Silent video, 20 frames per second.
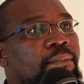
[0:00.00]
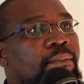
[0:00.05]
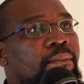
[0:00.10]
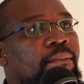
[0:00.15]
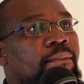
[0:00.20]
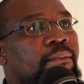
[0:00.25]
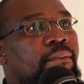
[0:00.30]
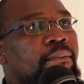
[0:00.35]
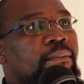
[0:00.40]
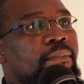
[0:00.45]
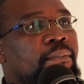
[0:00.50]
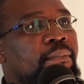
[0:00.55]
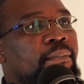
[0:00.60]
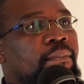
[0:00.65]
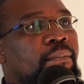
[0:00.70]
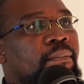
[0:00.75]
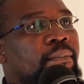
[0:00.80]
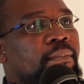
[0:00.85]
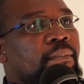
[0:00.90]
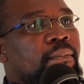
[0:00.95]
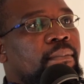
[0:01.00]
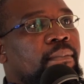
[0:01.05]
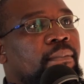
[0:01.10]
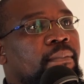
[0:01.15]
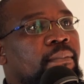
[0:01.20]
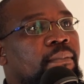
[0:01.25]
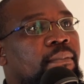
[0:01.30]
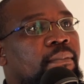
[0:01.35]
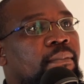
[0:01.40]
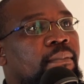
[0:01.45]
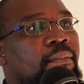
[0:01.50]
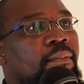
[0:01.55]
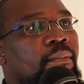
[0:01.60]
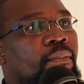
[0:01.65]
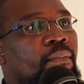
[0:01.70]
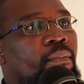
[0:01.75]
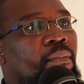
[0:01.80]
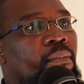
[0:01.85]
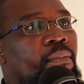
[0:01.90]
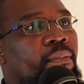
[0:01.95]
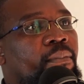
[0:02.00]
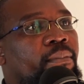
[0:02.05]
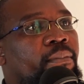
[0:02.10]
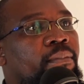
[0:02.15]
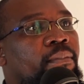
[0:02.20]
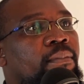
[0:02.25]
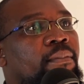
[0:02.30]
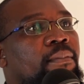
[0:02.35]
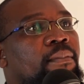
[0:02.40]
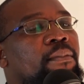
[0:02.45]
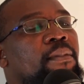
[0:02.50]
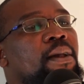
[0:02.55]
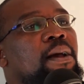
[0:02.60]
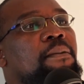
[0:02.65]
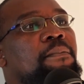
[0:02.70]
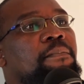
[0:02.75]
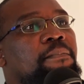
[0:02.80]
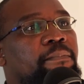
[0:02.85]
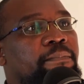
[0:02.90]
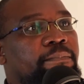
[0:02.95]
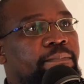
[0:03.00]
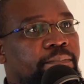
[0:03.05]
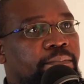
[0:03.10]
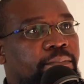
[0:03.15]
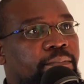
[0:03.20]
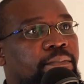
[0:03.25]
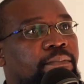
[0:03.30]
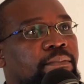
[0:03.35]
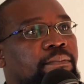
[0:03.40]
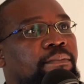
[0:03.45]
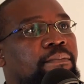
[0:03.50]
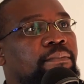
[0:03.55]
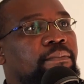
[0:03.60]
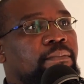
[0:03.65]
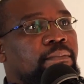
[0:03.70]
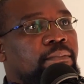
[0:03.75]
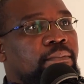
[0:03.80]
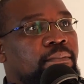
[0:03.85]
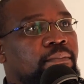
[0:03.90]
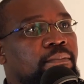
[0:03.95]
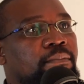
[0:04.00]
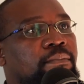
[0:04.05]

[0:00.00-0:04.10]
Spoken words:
to just paint a picture. When such projects